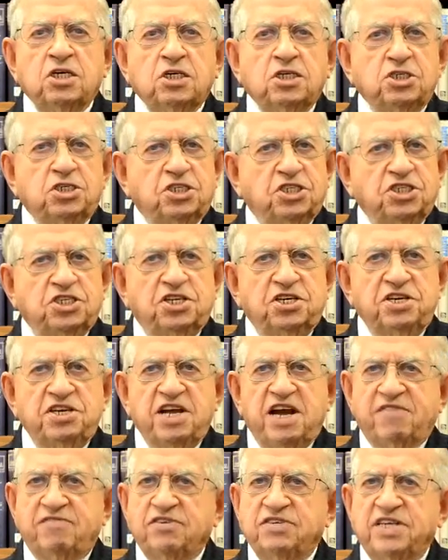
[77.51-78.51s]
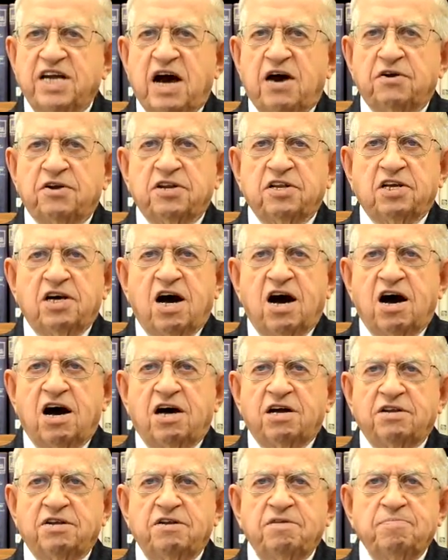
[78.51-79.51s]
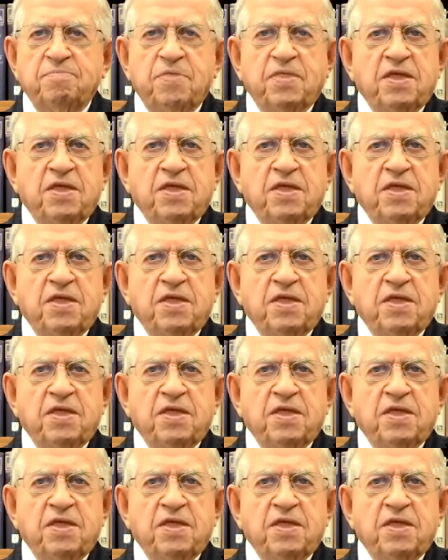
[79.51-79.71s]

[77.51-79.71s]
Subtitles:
She never doubted God,